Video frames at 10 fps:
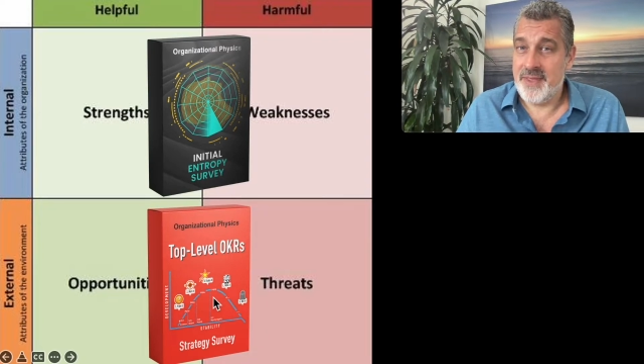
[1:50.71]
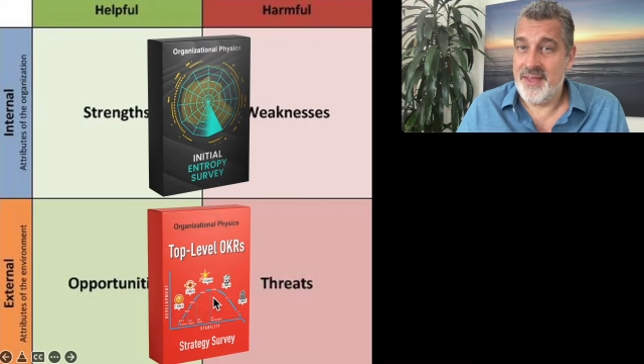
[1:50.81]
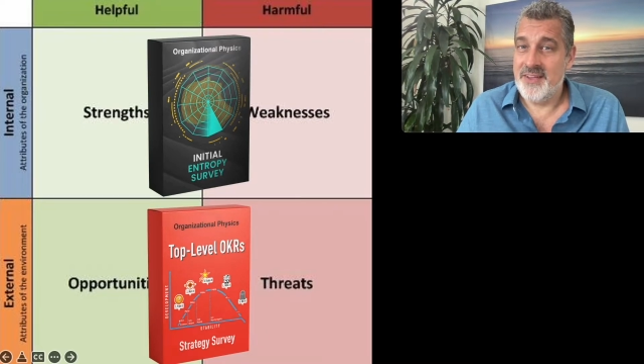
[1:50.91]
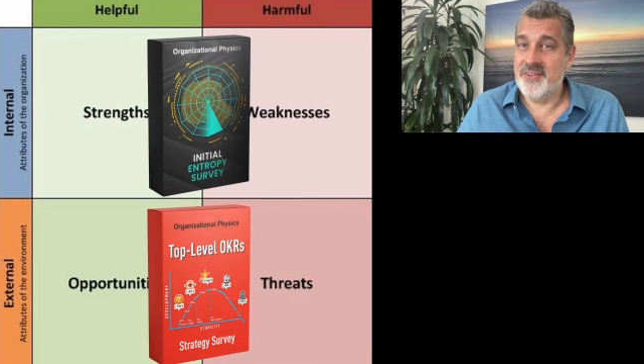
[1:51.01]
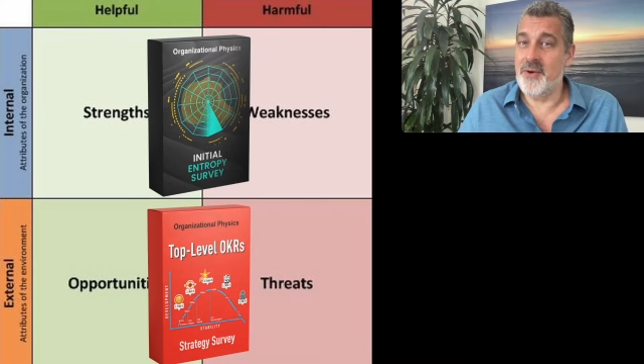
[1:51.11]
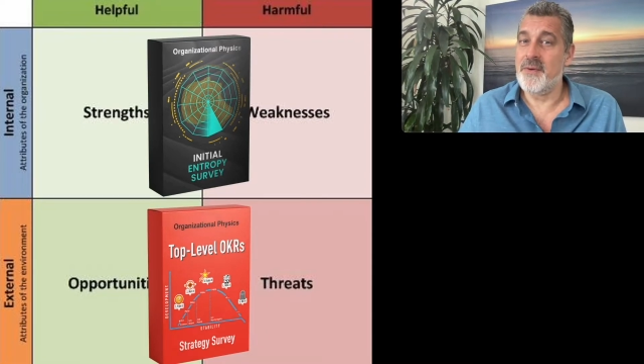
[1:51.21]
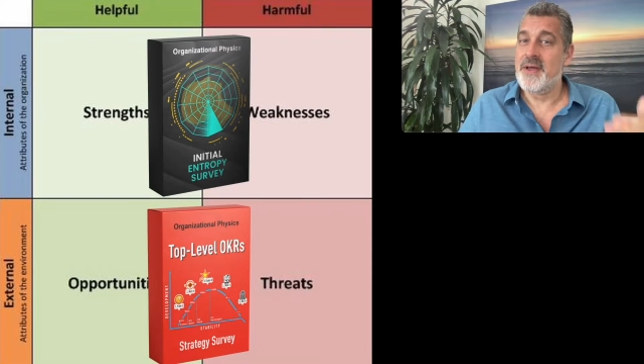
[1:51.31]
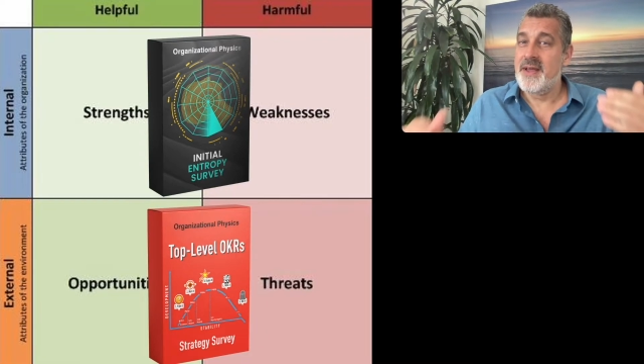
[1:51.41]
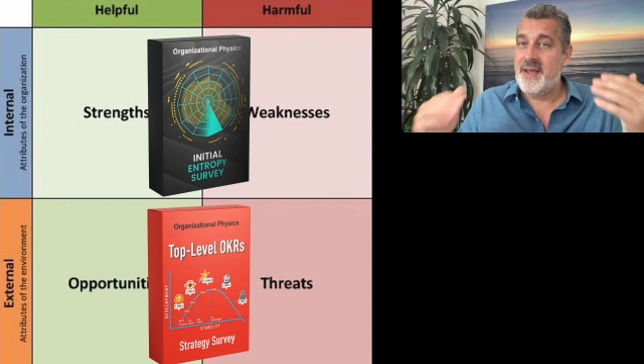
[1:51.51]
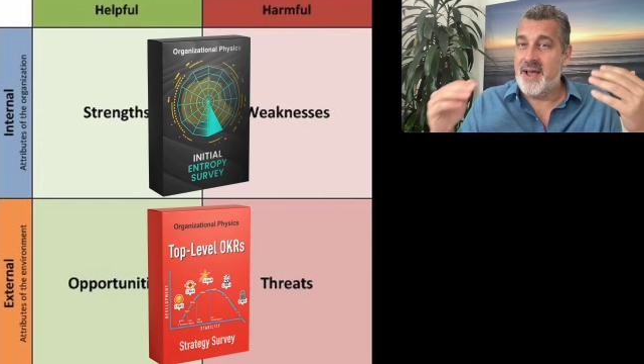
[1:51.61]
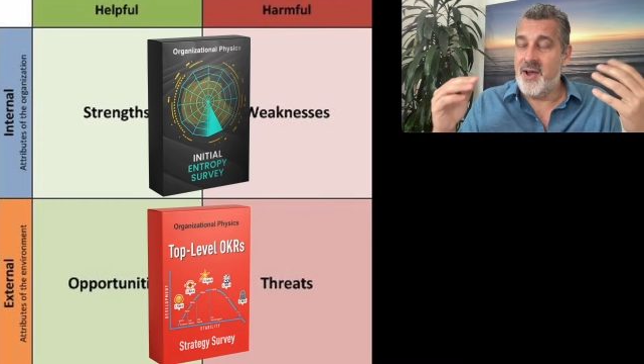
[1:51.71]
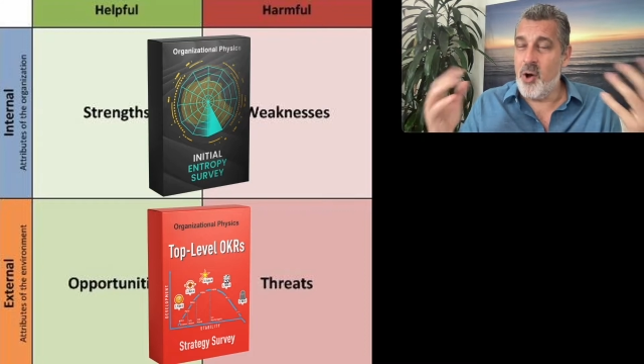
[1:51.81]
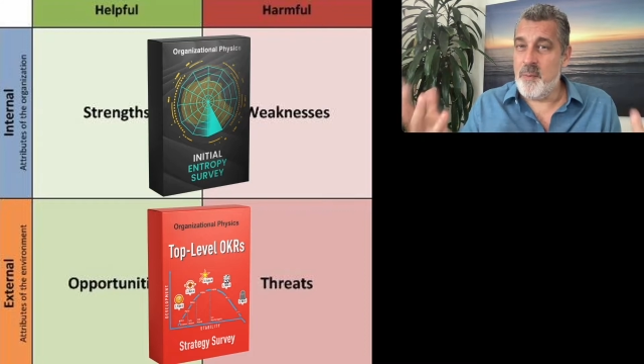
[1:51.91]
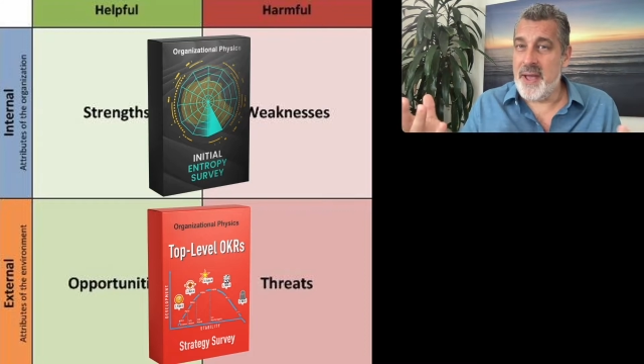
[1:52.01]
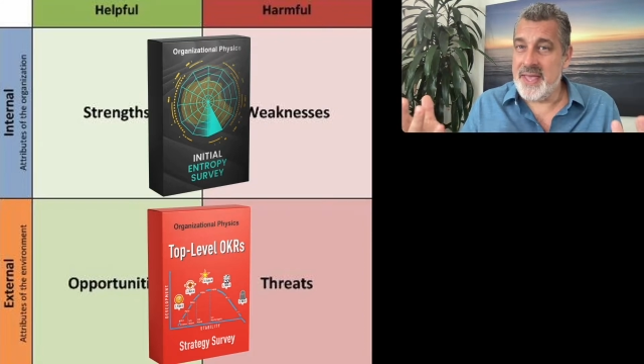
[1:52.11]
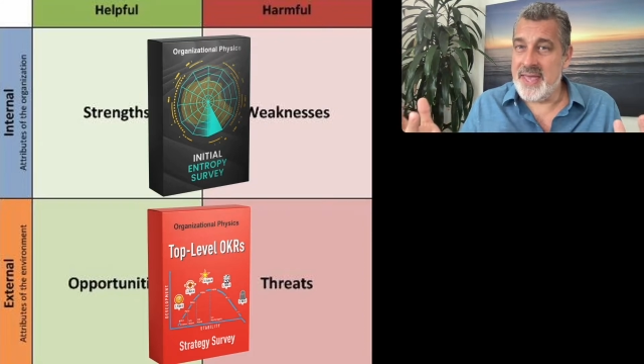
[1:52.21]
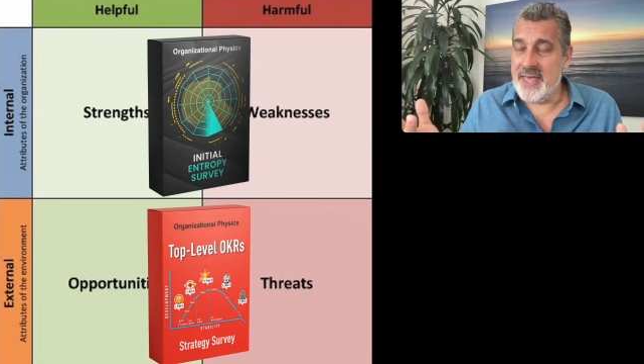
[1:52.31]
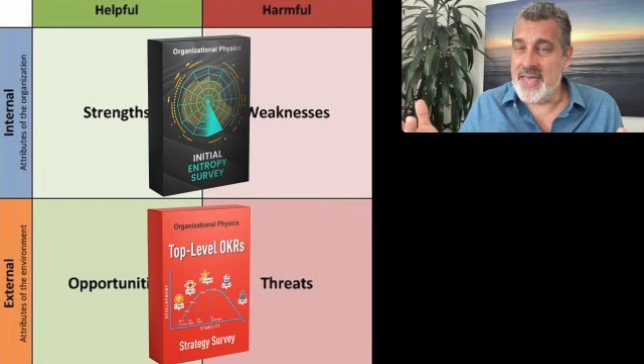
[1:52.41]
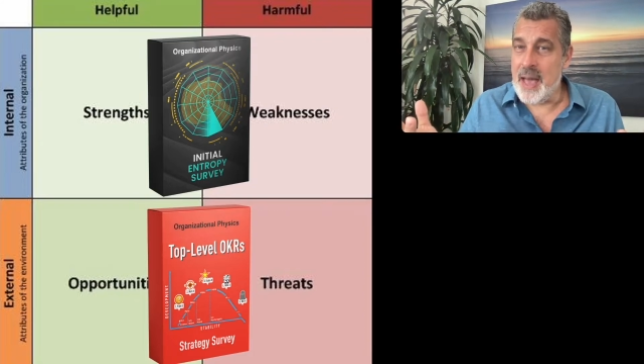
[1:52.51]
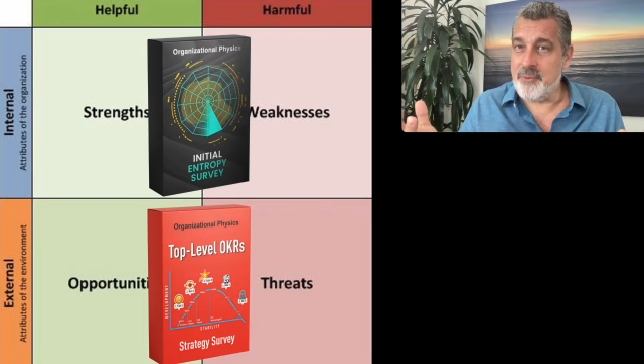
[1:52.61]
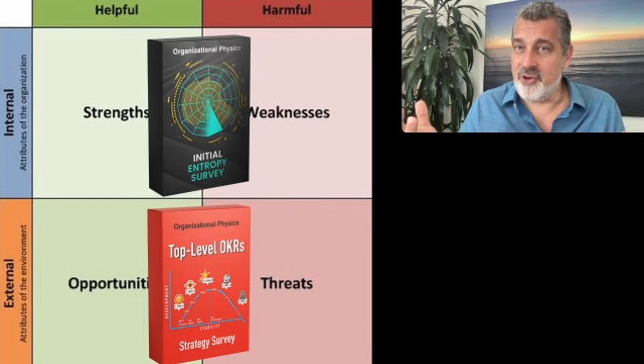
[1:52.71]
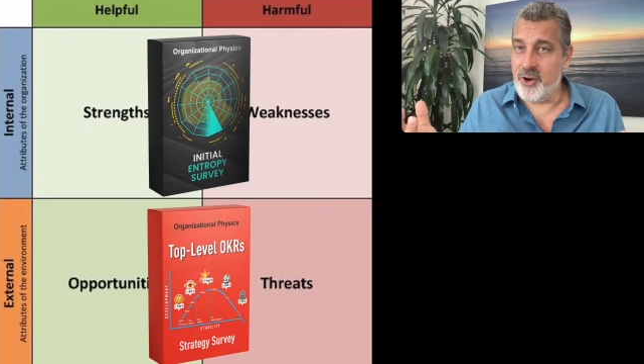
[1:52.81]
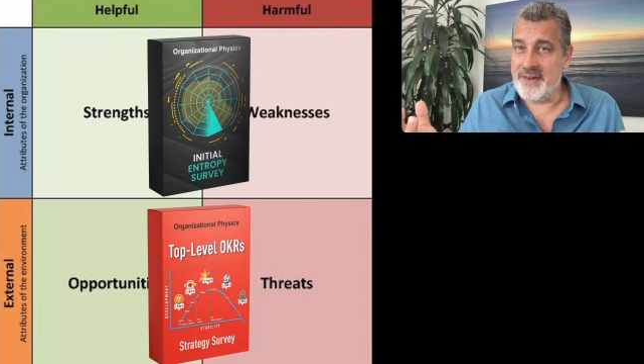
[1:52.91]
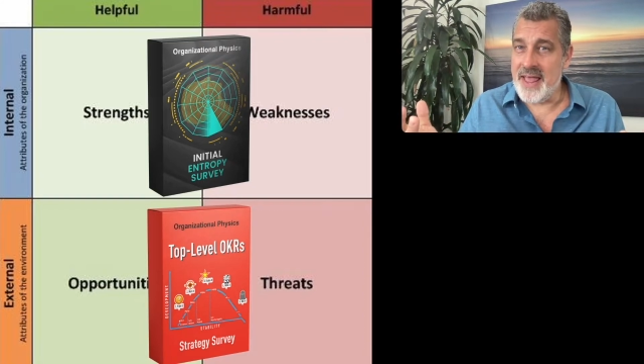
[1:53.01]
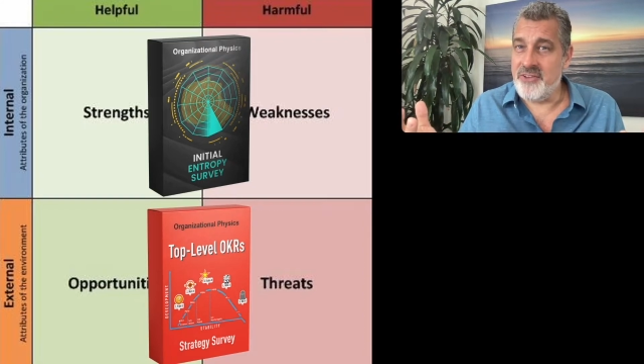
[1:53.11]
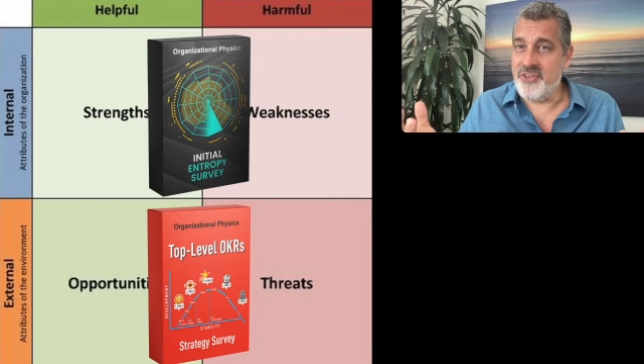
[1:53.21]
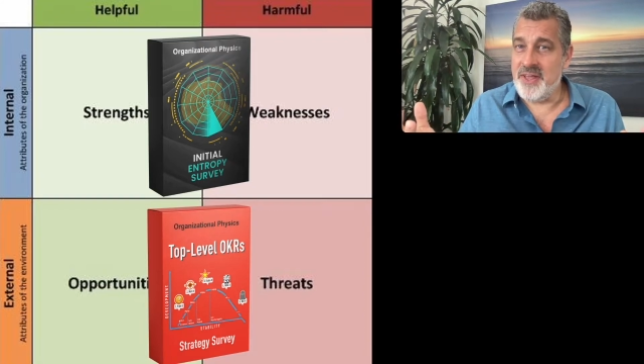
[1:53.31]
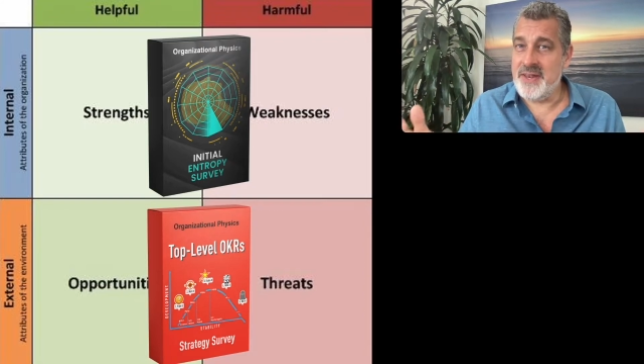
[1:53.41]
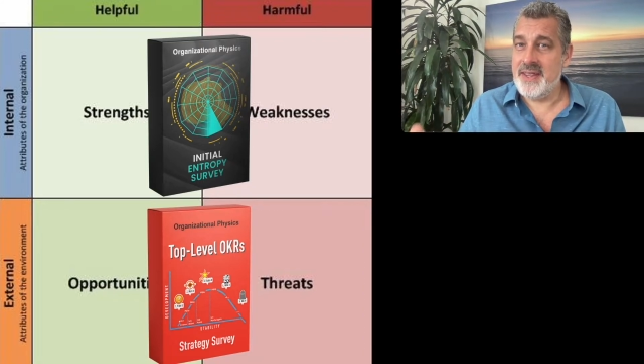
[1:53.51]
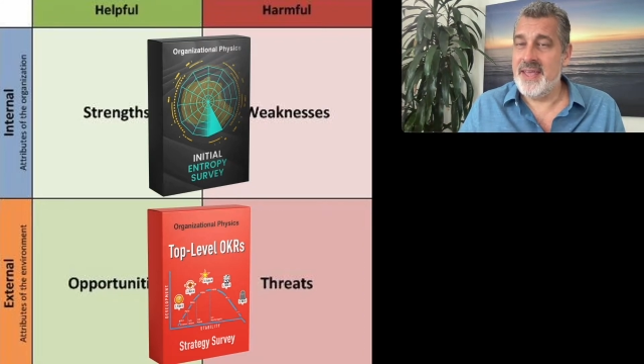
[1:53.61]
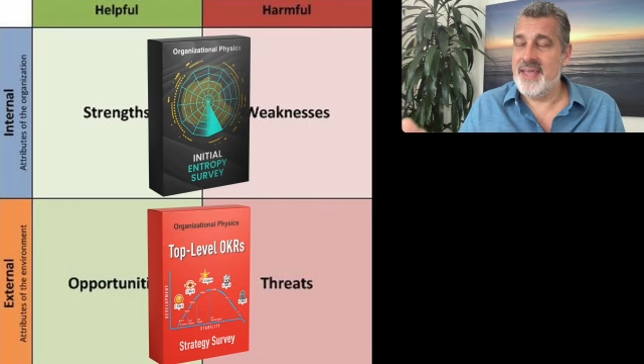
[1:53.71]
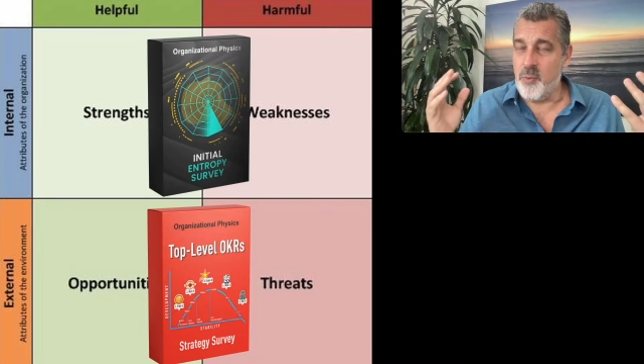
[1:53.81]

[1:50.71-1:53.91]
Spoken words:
So I hope I can capture your attention.